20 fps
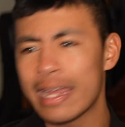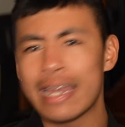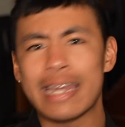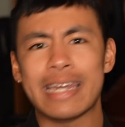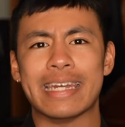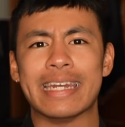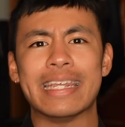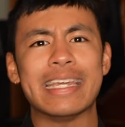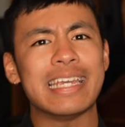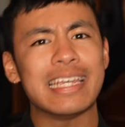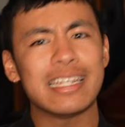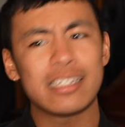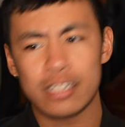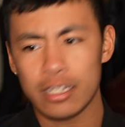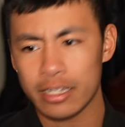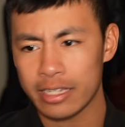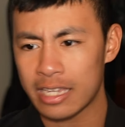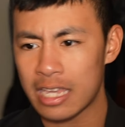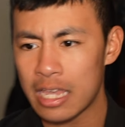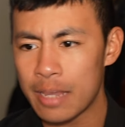need
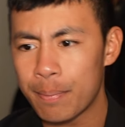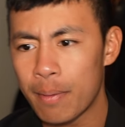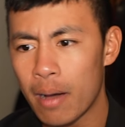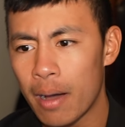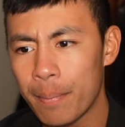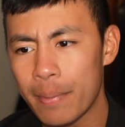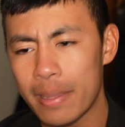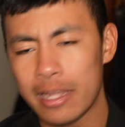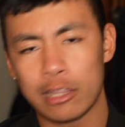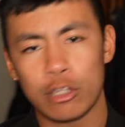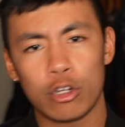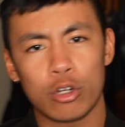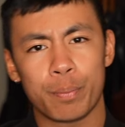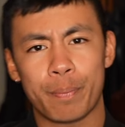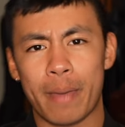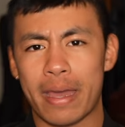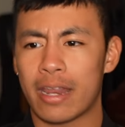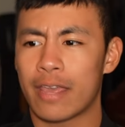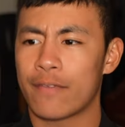to keep up and look better,